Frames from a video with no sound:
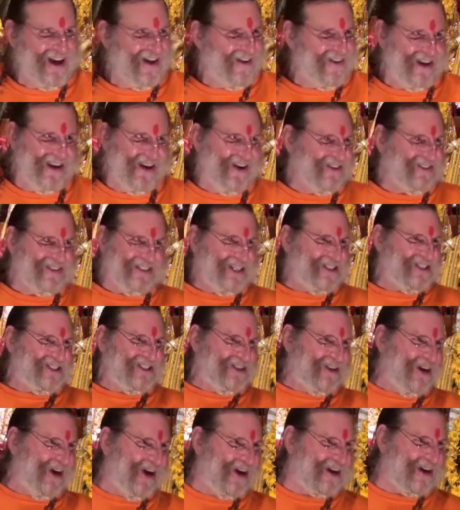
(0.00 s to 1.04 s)
We don't just
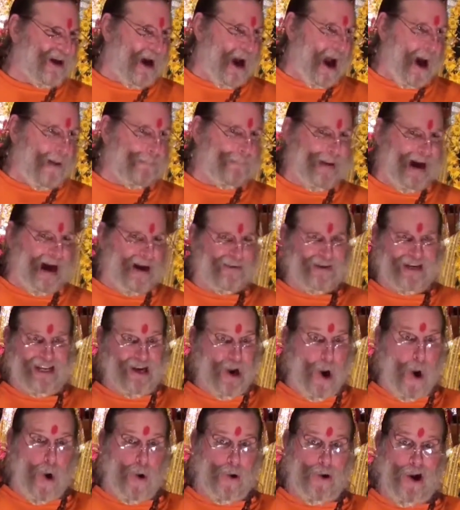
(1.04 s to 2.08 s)
talk about
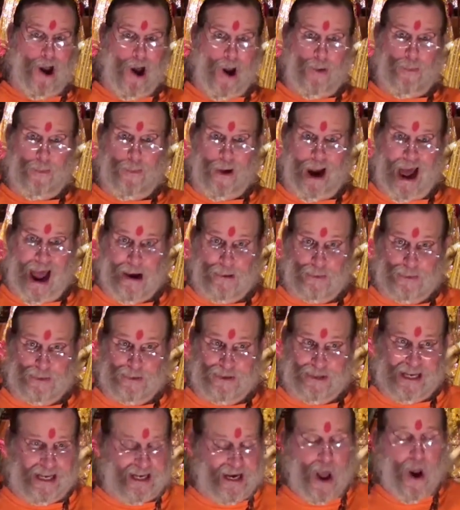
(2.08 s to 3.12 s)
it or
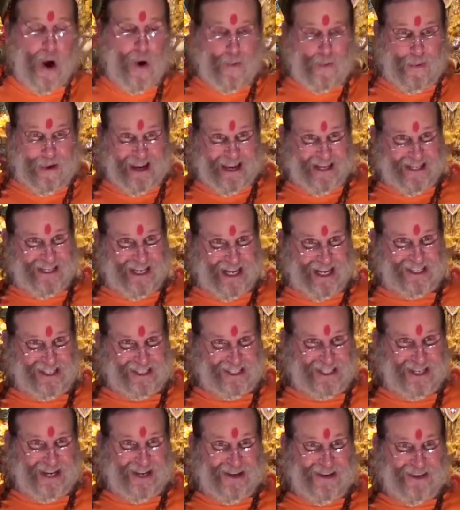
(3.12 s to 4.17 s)
around it, we
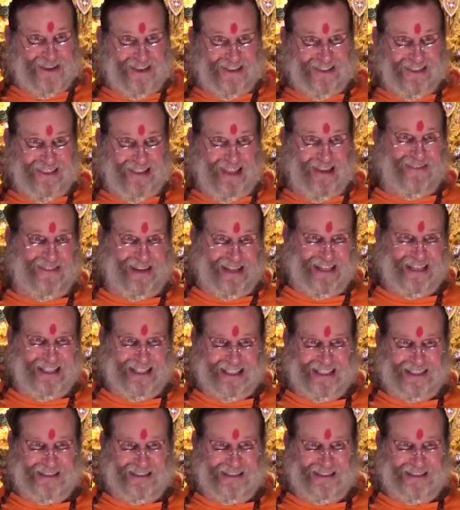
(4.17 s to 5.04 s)
just live it.